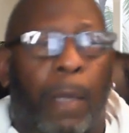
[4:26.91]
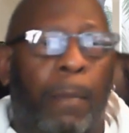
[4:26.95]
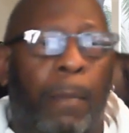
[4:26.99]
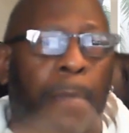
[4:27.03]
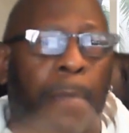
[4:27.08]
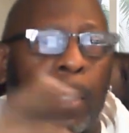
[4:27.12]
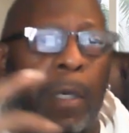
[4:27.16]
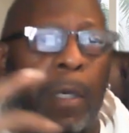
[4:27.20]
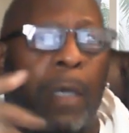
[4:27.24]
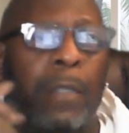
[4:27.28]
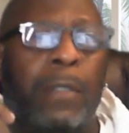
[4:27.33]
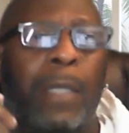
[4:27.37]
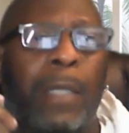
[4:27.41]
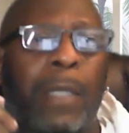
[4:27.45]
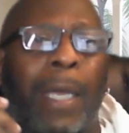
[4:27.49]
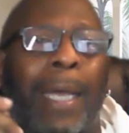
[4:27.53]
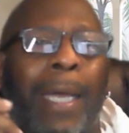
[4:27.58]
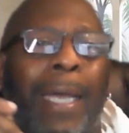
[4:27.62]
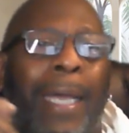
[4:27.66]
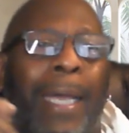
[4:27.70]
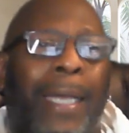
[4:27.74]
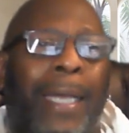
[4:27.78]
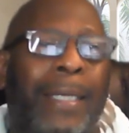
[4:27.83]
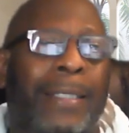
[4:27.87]
because
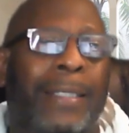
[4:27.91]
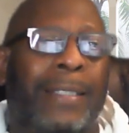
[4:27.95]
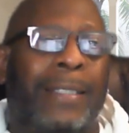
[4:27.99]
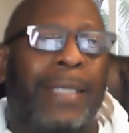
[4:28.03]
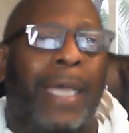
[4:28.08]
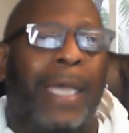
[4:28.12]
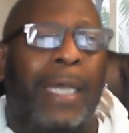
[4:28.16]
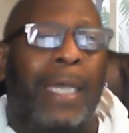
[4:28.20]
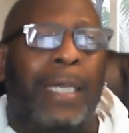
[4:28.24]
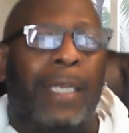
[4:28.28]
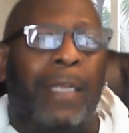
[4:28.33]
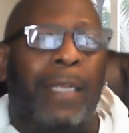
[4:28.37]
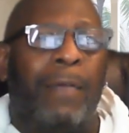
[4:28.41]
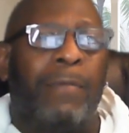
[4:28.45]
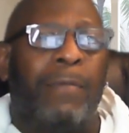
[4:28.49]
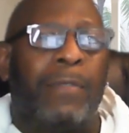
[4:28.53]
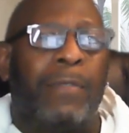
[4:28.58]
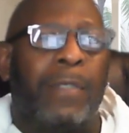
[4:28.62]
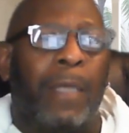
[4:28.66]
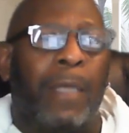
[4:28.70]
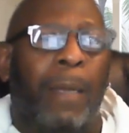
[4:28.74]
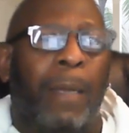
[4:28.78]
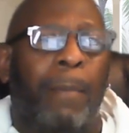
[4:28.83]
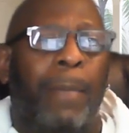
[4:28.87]

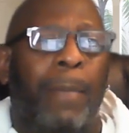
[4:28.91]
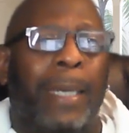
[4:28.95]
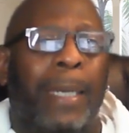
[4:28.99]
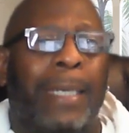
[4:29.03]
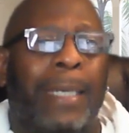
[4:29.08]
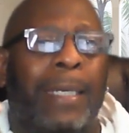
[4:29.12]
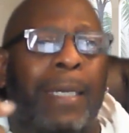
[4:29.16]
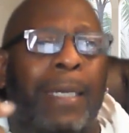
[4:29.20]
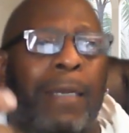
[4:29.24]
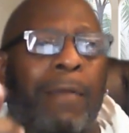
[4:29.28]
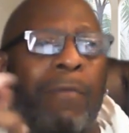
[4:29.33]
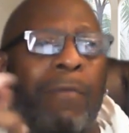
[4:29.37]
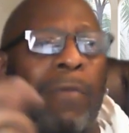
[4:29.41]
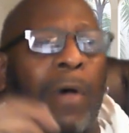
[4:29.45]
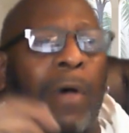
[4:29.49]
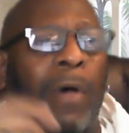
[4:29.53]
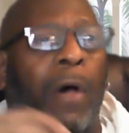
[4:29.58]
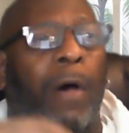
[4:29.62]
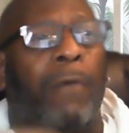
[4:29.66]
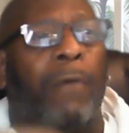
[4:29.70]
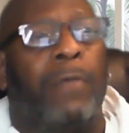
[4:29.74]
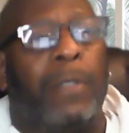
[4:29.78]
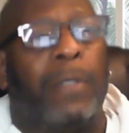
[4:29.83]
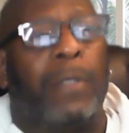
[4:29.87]
executives may get
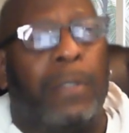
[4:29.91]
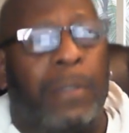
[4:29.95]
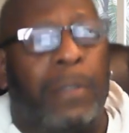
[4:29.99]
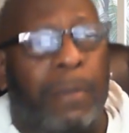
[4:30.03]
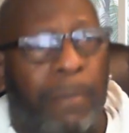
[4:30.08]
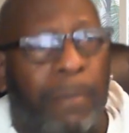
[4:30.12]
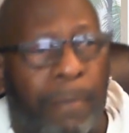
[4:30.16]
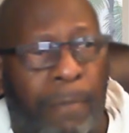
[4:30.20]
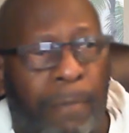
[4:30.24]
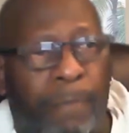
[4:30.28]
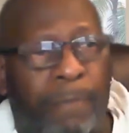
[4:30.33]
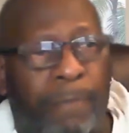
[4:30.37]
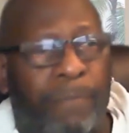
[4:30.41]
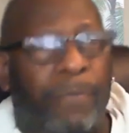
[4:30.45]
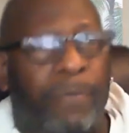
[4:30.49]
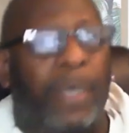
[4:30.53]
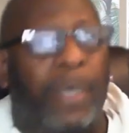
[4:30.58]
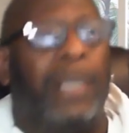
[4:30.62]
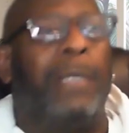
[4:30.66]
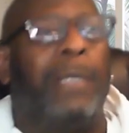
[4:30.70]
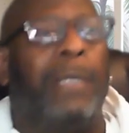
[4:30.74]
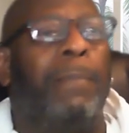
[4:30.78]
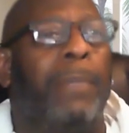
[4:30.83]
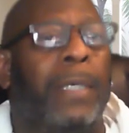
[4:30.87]
involved in some
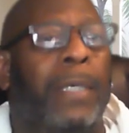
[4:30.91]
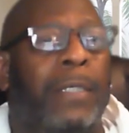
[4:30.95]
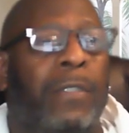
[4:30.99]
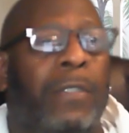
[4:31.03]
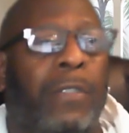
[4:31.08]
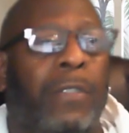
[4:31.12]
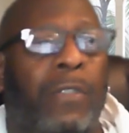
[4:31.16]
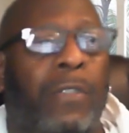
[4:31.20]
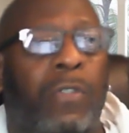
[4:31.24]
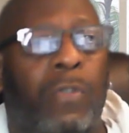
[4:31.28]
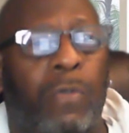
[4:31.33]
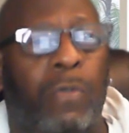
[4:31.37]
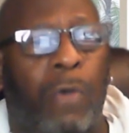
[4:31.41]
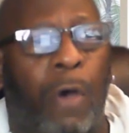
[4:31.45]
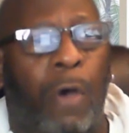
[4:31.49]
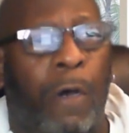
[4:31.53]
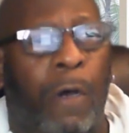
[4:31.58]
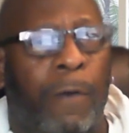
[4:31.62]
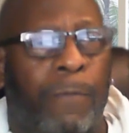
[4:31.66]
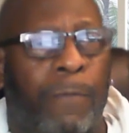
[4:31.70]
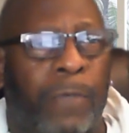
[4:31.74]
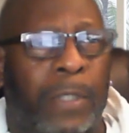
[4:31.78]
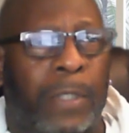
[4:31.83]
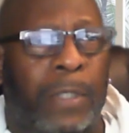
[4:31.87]
funny business to
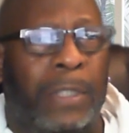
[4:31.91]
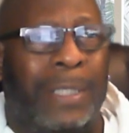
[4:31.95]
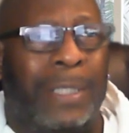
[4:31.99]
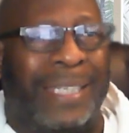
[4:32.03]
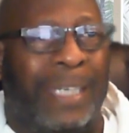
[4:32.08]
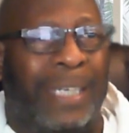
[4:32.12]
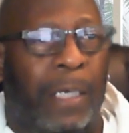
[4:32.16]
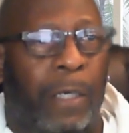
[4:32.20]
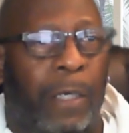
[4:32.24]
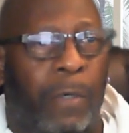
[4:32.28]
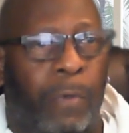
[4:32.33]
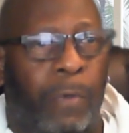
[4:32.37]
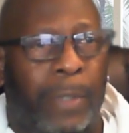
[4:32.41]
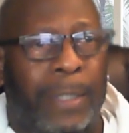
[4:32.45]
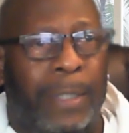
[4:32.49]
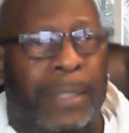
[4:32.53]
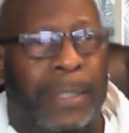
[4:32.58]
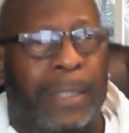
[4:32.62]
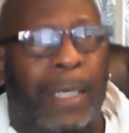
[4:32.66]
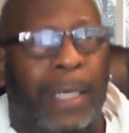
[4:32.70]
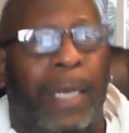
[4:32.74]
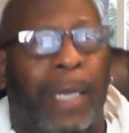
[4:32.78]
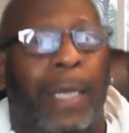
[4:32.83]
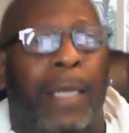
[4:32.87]
artificially
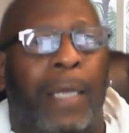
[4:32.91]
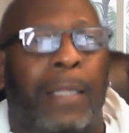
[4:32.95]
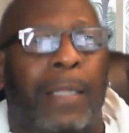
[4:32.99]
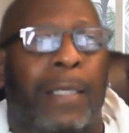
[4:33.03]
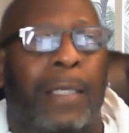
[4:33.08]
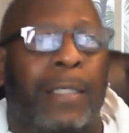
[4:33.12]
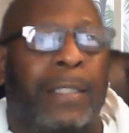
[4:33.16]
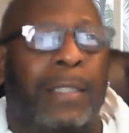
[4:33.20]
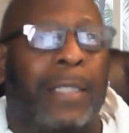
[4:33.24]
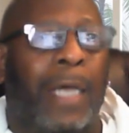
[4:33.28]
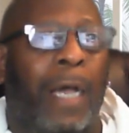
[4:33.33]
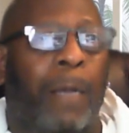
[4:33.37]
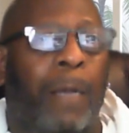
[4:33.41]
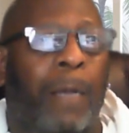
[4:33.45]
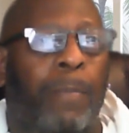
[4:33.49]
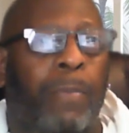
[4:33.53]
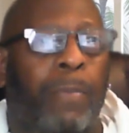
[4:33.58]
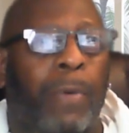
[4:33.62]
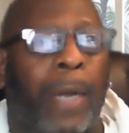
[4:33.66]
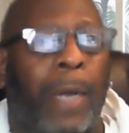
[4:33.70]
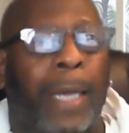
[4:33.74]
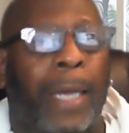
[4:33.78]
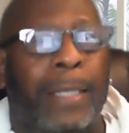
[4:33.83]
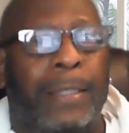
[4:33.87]
increase the stock
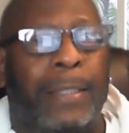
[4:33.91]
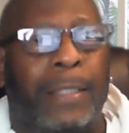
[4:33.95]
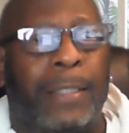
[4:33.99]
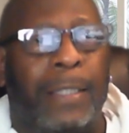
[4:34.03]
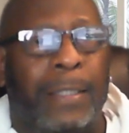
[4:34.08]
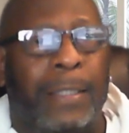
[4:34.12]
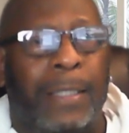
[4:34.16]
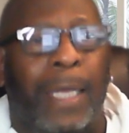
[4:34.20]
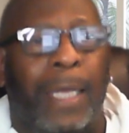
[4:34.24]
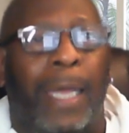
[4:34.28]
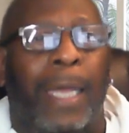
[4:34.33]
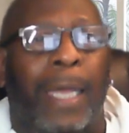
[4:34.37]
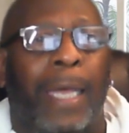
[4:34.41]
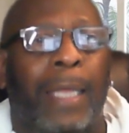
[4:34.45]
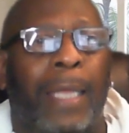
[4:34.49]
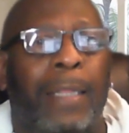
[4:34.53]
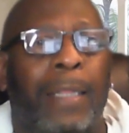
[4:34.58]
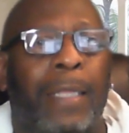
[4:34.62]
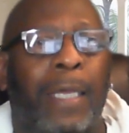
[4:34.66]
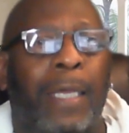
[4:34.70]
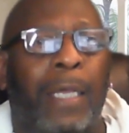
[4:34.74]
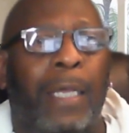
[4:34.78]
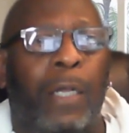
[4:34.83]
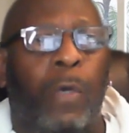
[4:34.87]
prices
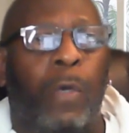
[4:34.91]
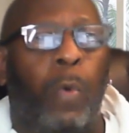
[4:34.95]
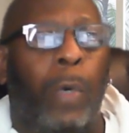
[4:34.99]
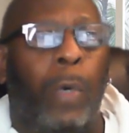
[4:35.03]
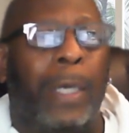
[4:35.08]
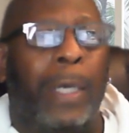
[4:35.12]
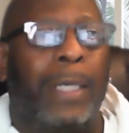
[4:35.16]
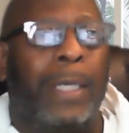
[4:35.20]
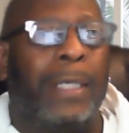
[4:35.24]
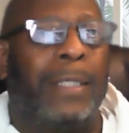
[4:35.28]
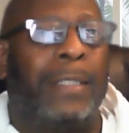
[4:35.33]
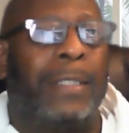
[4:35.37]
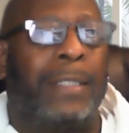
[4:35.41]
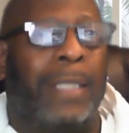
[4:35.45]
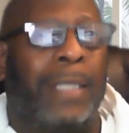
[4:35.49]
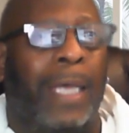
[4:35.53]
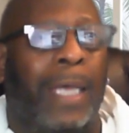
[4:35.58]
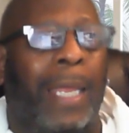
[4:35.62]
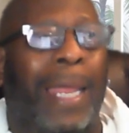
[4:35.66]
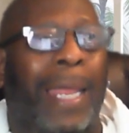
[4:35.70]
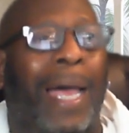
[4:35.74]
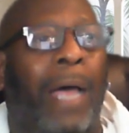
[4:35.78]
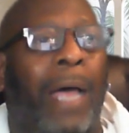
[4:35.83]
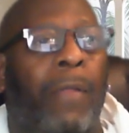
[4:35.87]
and then quickly
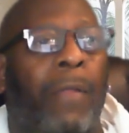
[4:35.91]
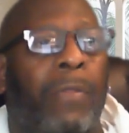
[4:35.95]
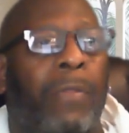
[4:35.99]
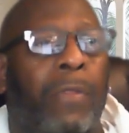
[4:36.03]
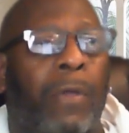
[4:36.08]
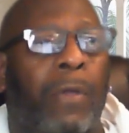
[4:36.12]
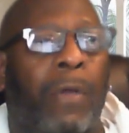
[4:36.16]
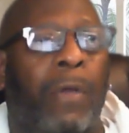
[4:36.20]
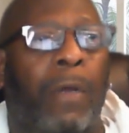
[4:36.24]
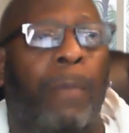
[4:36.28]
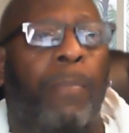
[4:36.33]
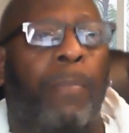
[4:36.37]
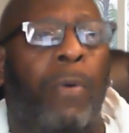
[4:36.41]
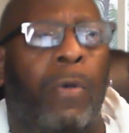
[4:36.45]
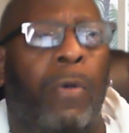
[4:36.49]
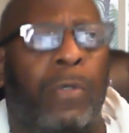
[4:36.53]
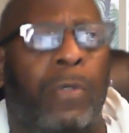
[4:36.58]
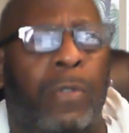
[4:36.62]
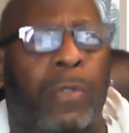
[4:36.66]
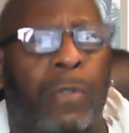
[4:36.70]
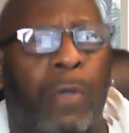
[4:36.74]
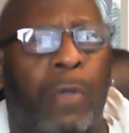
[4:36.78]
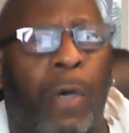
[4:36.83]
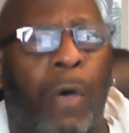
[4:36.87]
sell out their
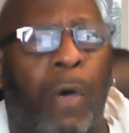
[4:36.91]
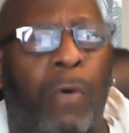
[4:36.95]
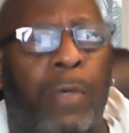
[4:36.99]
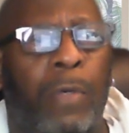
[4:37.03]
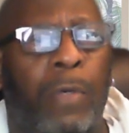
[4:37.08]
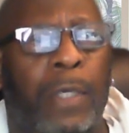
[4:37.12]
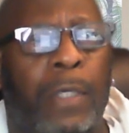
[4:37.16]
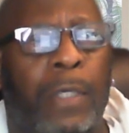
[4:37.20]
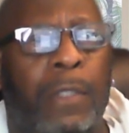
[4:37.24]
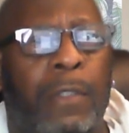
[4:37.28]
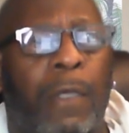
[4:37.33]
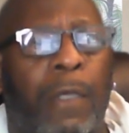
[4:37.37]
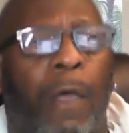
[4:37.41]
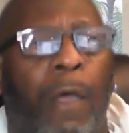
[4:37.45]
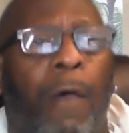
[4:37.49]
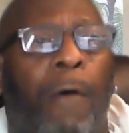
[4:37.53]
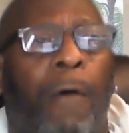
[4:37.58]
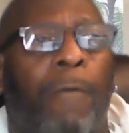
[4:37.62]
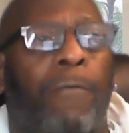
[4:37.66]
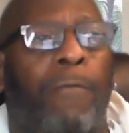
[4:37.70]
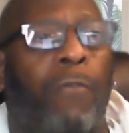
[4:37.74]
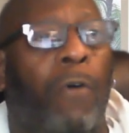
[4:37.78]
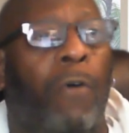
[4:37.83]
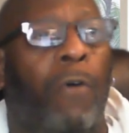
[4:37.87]
personal holdings
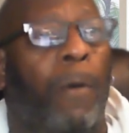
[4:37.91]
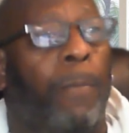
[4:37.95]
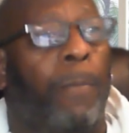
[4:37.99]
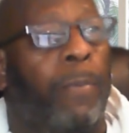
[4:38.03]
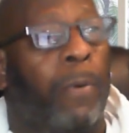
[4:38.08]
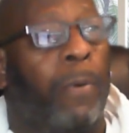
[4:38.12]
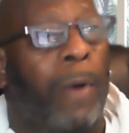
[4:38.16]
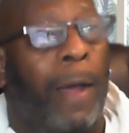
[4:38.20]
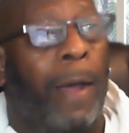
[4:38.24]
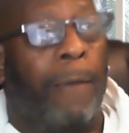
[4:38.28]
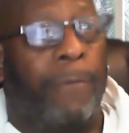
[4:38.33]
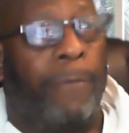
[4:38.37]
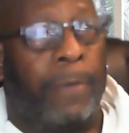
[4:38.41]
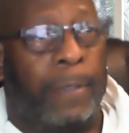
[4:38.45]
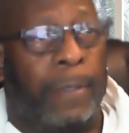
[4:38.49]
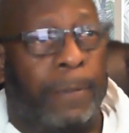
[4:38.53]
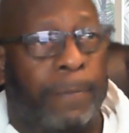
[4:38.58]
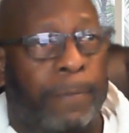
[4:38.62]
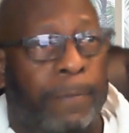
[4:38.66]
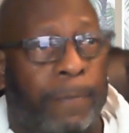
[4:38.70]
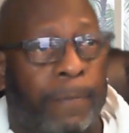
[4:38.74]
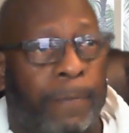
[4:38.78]
for profit.